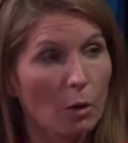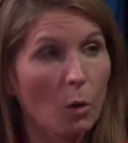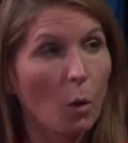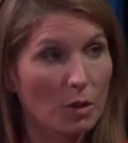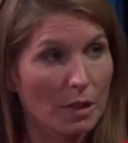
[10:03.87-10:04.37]

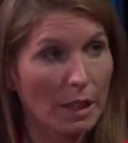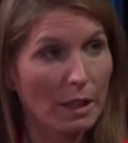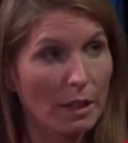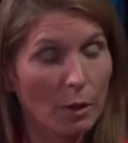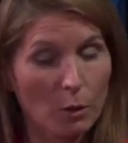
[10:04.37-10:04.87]

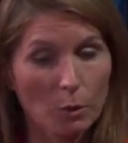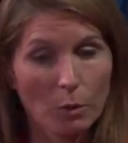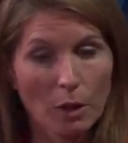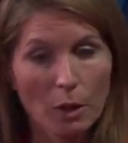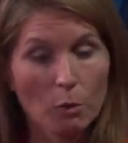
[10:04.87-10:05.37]
Corsi, who
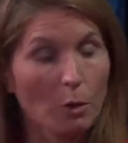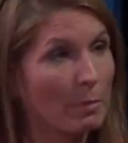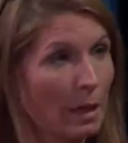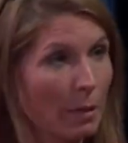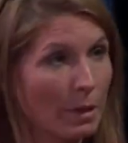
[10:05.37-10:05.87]

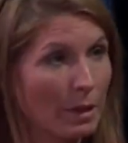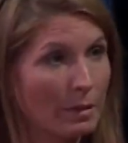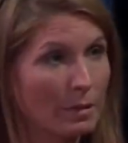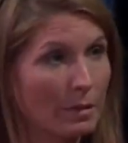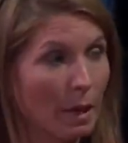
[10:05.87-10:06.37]
ripped up
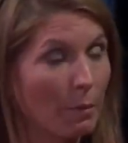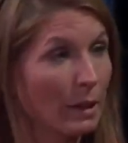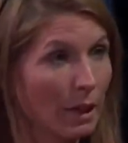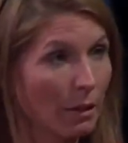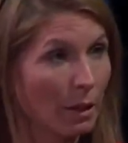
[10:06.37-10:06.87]
his
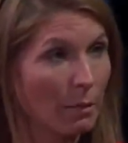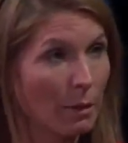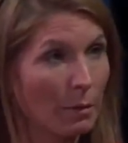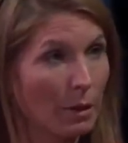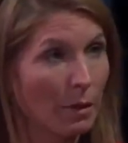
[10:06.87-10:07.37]
plea
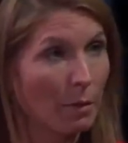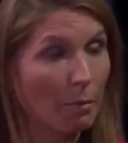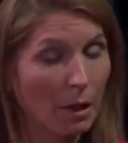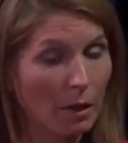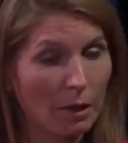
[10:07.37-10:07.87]
agreement with
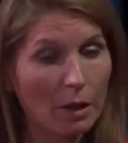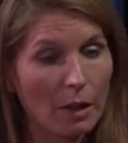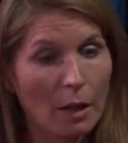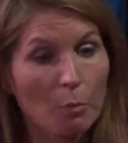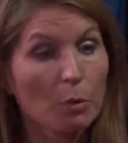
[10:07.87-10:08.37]
Mueller,
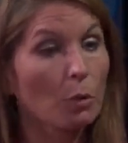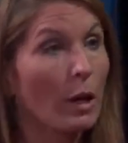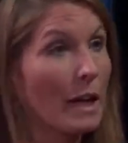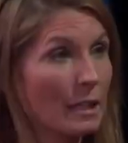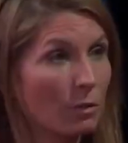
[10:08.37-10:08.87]

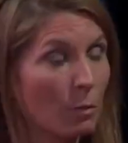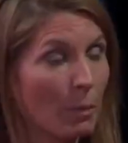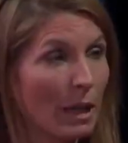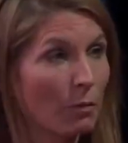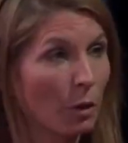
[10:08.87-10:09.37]
praise for
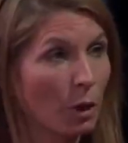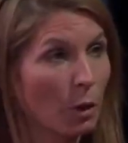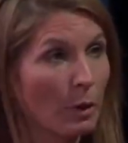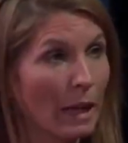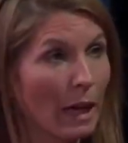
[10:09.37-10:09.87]
Manafort, who
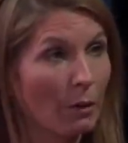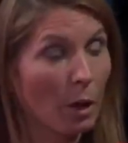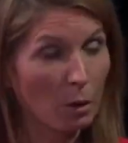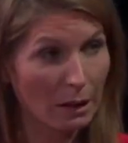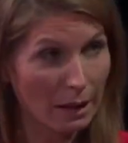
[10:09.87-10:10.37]
we now
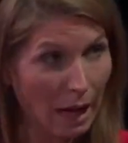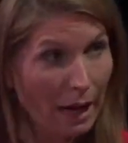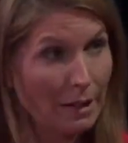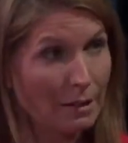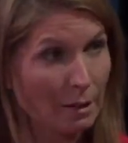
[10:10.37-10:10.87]
know
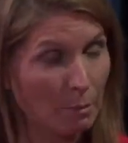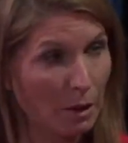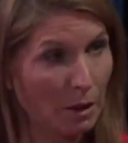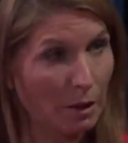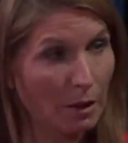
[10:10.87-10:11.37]
lied to
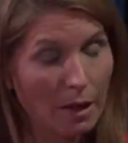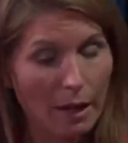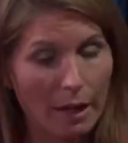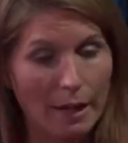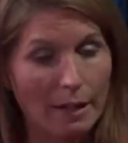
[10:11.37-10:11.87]
Mueller
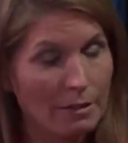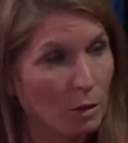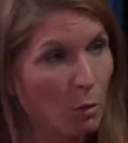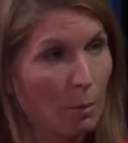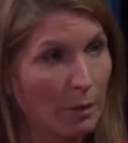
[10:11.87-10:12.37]
and had his
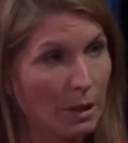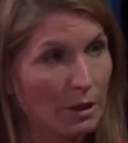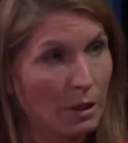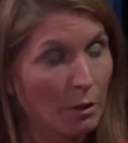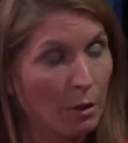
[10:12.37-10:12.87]

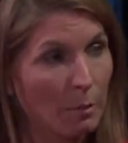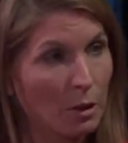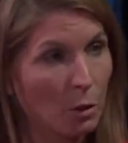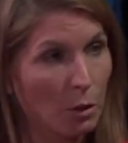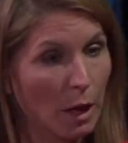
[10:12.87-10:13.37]
cooperation agreement
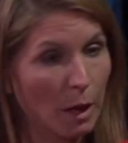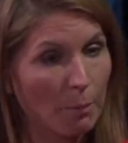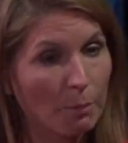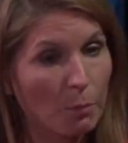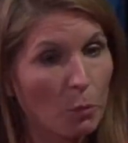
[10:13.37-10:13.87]
torn
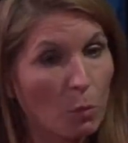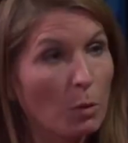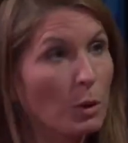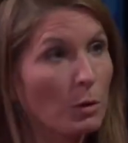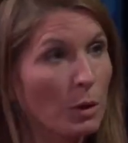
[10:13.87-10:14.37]
up, what
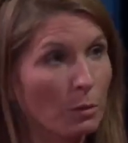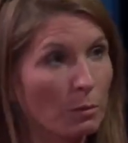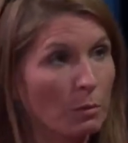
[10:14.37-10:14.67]
would you do?